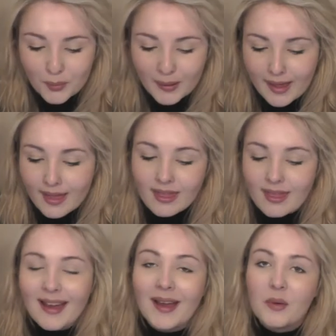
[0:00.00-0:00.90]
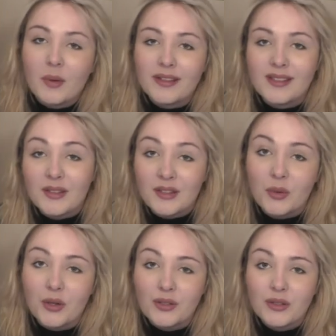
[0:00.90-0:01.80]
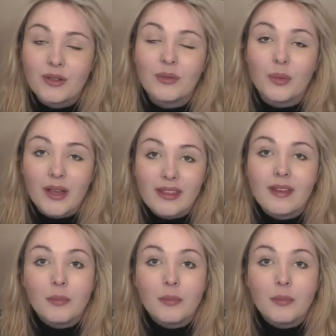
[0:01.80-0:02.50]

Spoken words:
with ones you should watch with a